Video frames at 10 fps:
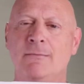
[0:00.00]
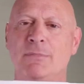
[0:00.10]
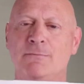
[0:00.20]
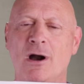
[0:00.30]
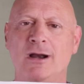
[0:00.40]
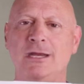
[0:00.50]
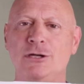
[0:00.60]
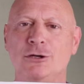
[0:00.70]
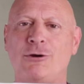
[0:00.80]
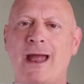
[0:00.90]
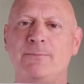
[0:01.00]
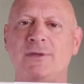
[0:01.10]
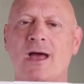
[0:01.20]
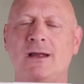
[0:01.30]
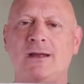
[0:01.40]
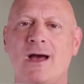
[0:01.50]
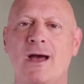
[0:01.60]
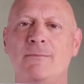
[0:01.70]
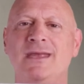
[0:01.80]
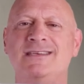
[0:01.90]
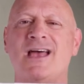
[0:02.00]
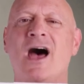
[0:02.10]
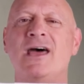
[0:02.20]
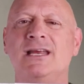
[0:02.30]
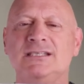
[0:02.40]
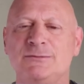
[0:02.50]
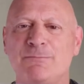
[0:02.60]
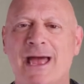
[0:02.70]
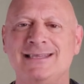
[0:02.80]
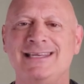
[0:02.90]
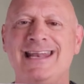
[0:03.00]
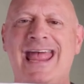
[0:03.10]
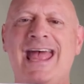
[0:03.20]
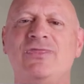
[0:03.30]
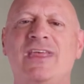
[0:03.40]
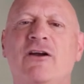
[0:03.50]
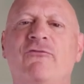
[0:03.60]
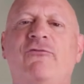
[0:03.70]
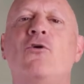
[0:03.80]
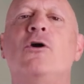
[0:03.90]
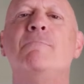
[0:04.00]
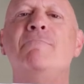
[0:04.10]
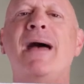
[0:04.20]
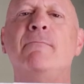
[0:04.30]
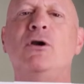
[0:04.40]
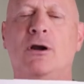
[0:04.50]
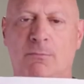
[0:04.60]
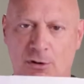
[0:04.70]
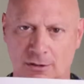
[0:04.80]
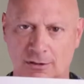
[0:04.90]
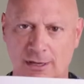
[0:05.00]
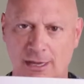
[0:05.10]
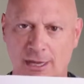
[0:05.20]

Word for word: But marketyourcrap.com is unexpected and therefore memorable.